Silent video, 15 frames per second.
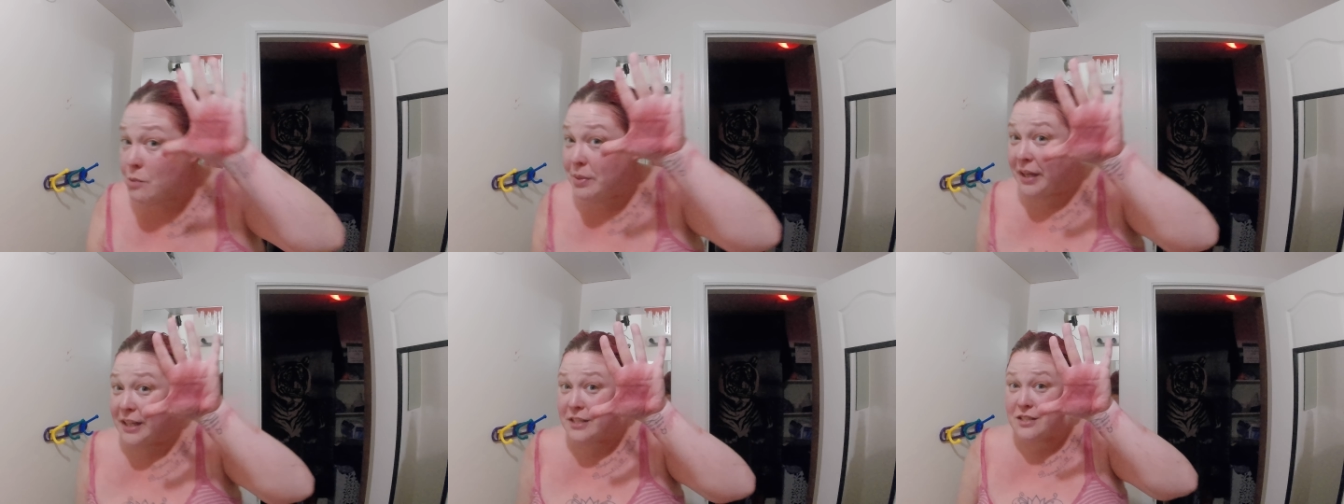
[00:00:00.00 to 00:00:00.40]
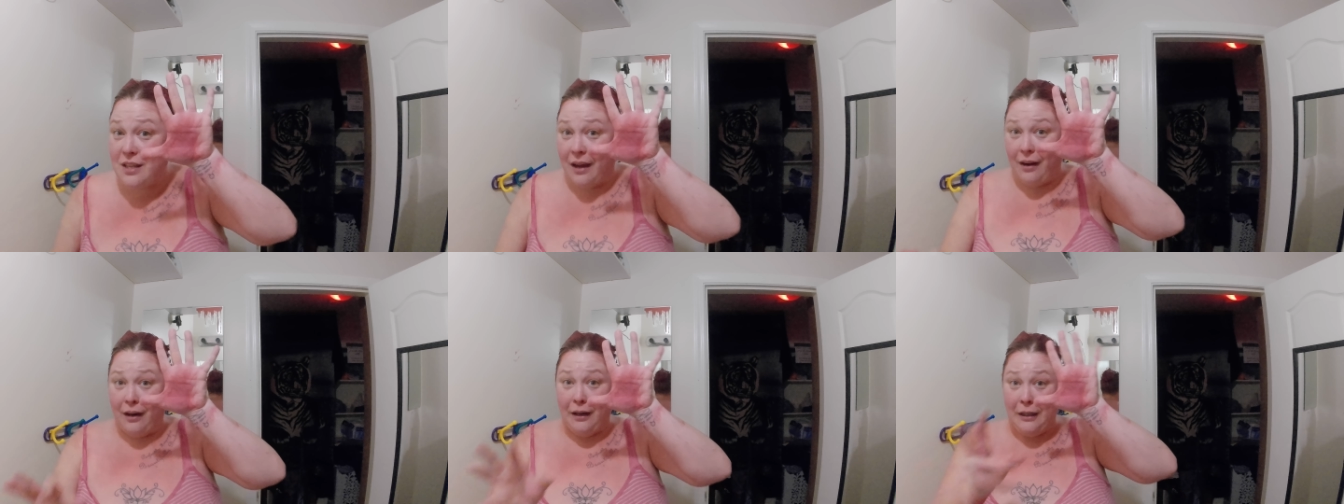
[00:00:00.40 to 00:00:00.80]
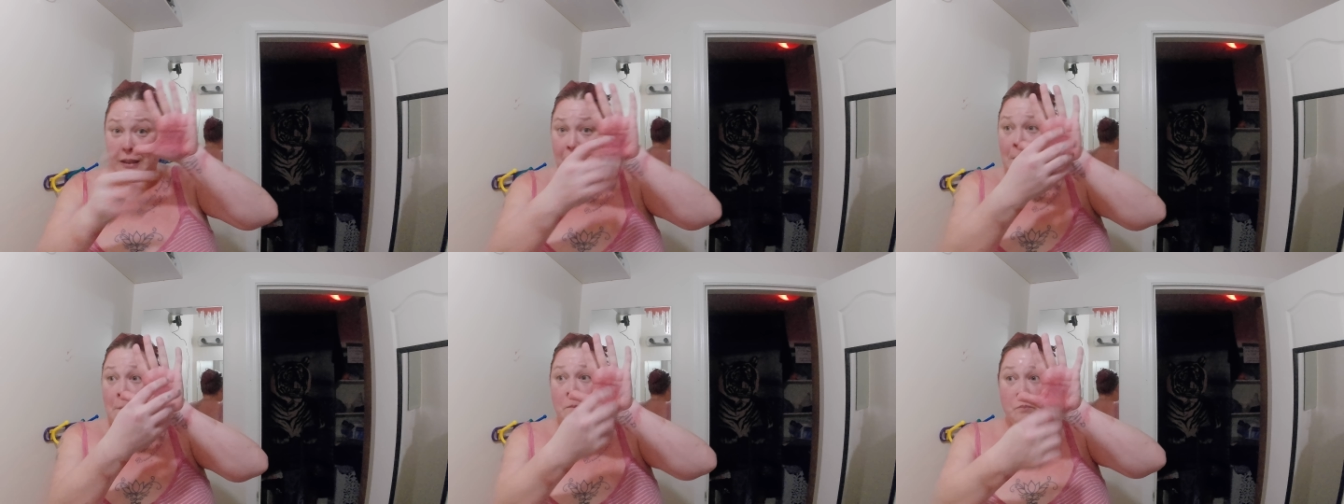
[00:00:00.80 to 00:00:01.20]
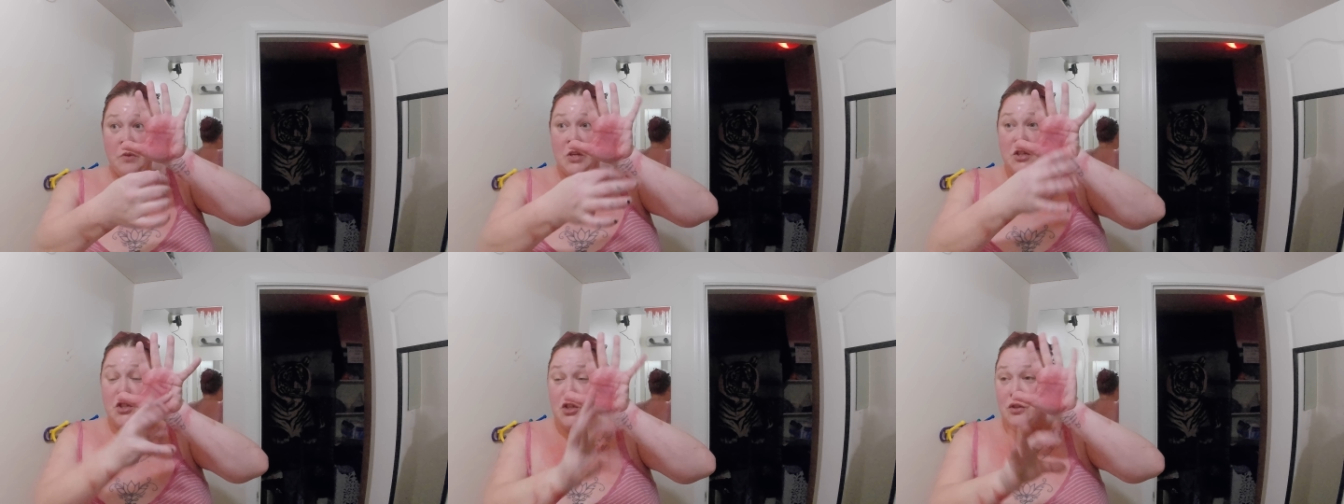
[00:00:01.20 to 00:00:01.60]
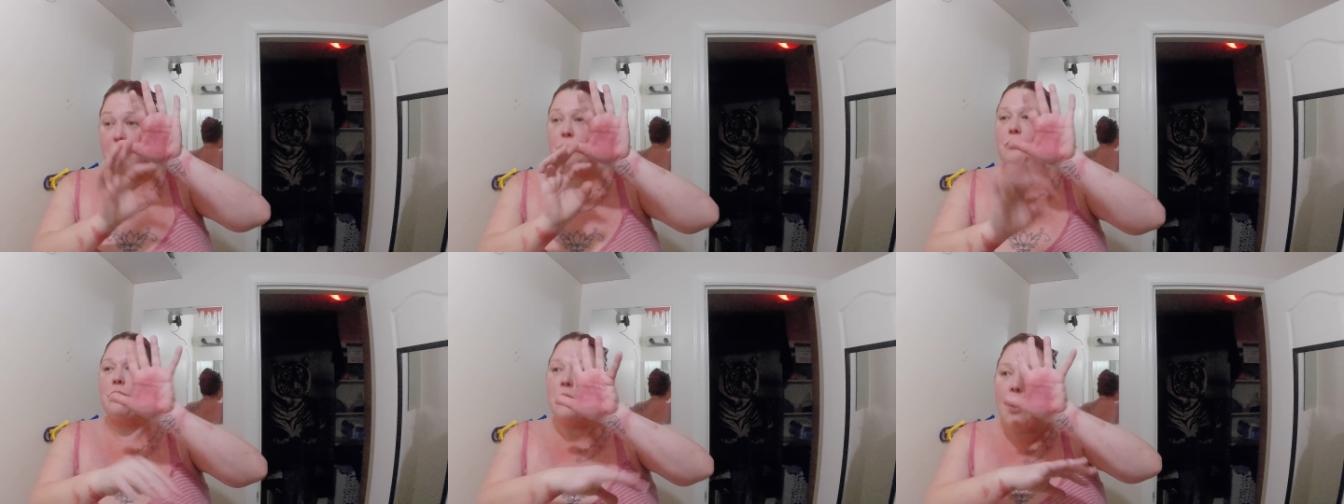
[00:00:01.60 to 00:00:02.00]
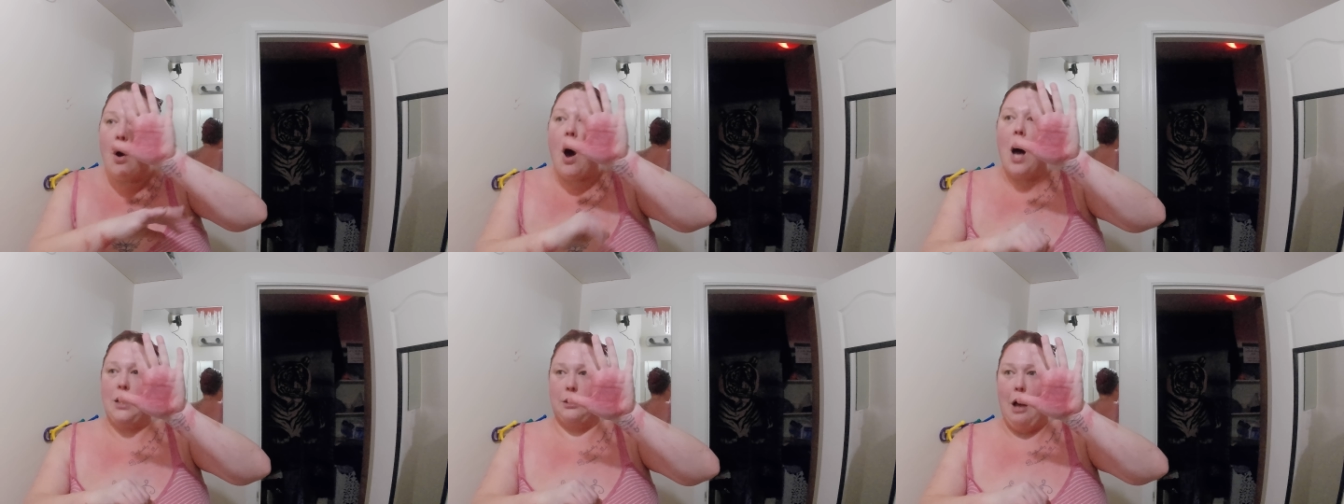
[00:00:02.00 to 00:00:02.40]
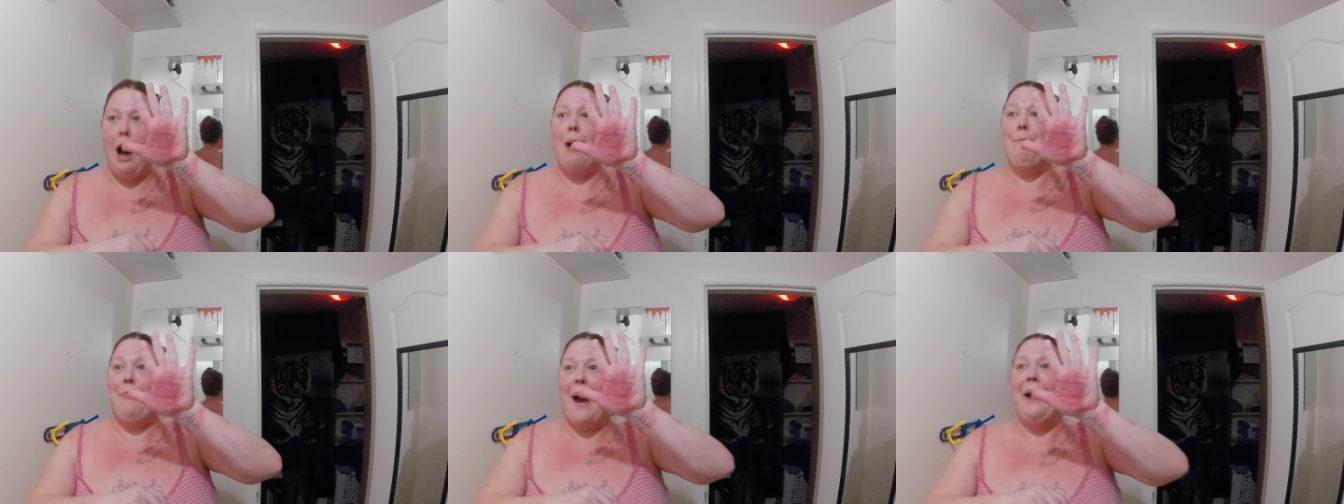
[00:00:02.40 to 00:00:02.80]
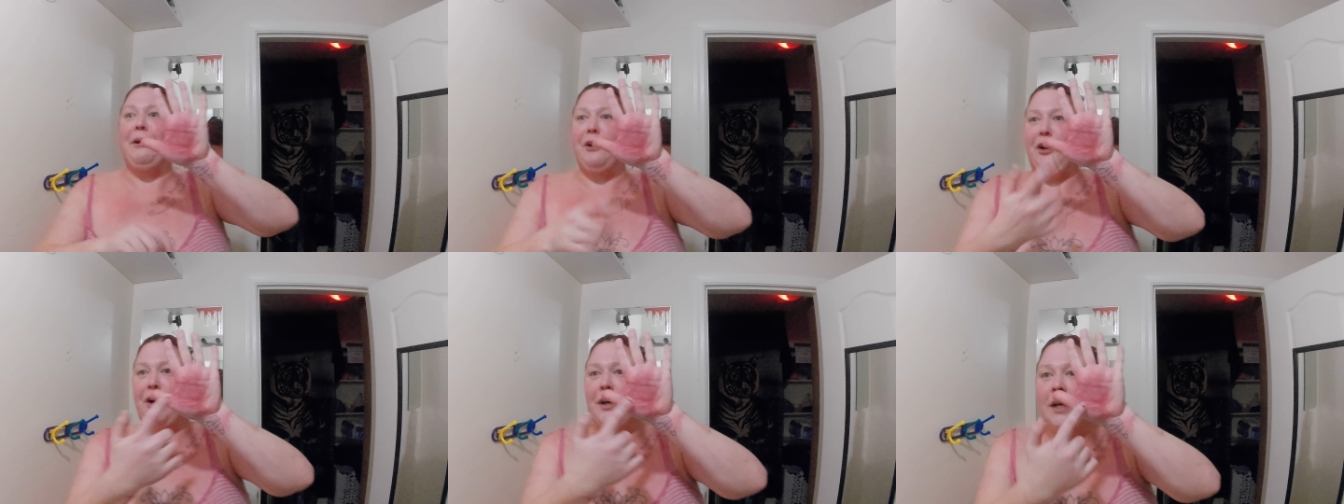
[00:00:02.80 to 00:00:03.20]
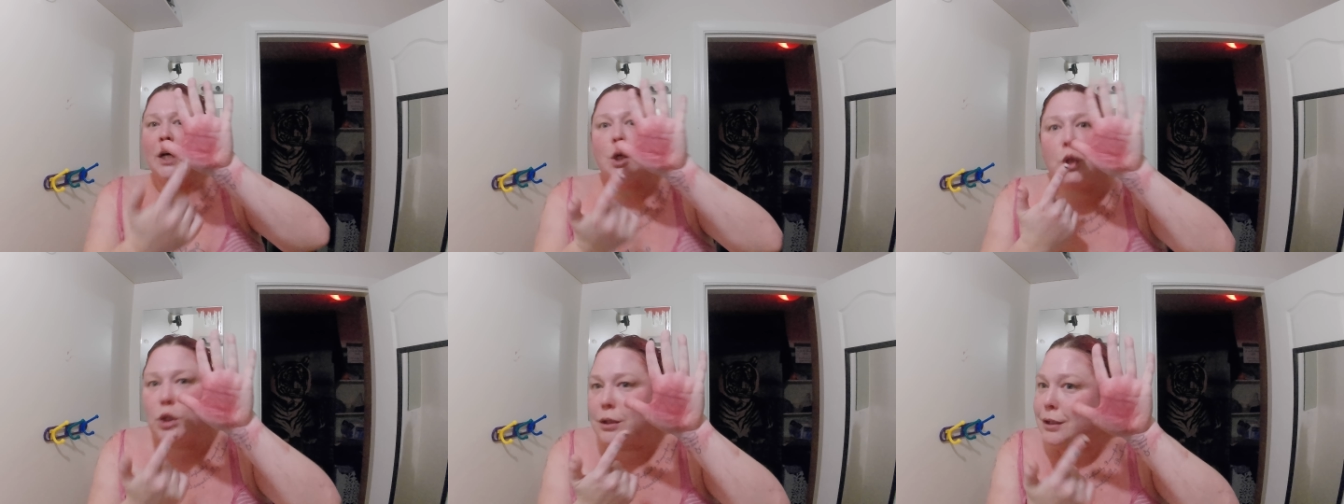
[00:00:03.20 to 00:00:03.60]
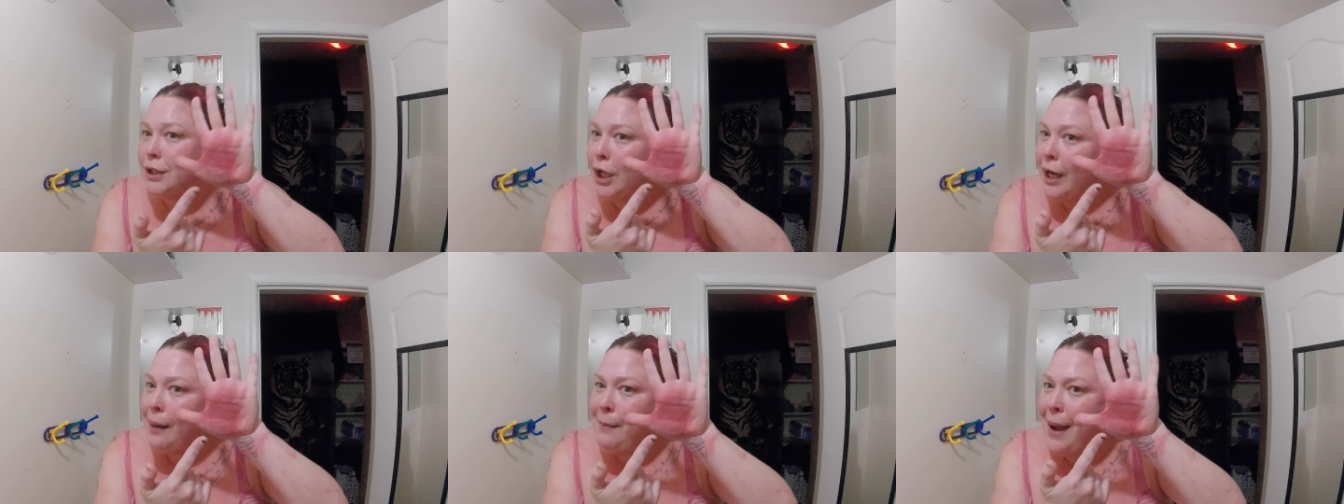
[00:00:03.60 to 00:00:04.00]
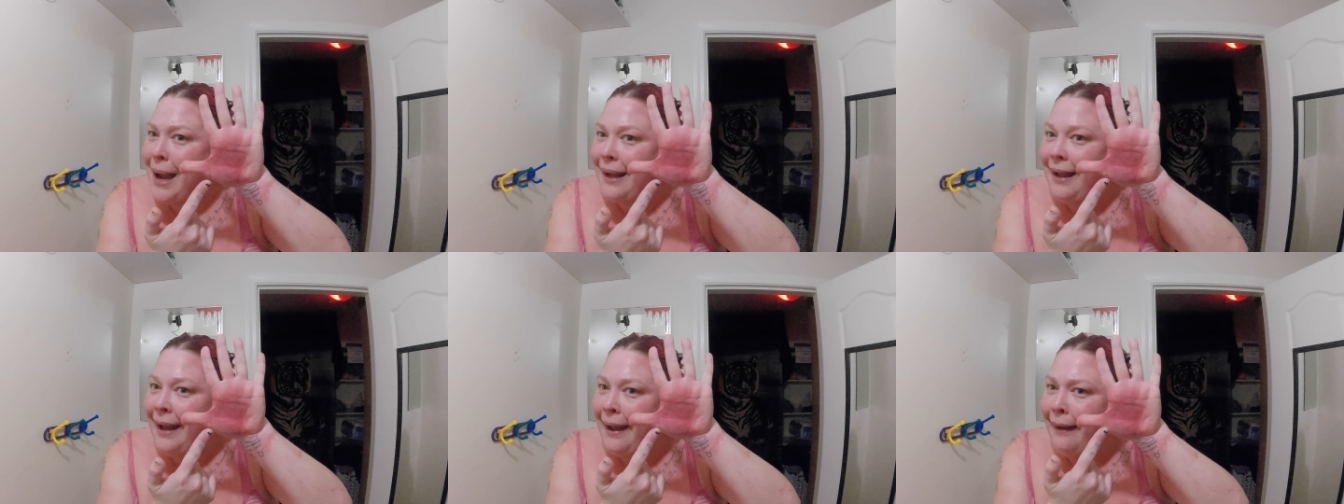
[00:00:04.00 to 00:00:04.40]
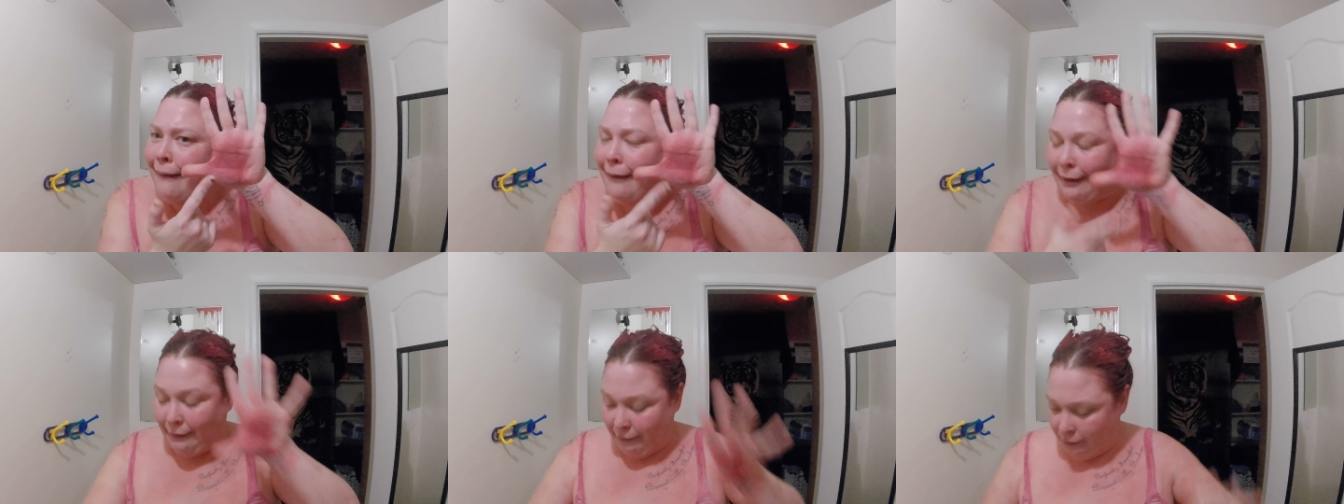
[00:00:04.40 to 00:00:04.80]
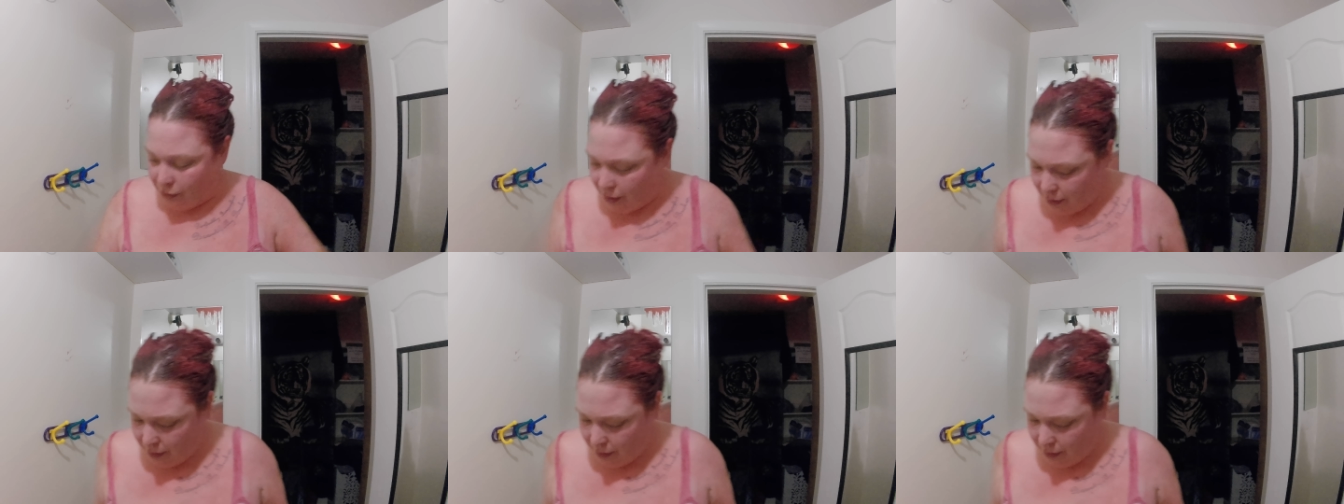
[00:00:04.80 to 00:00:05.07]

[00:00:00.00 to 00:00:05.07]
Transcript: because they're a lot better. Look at my hand.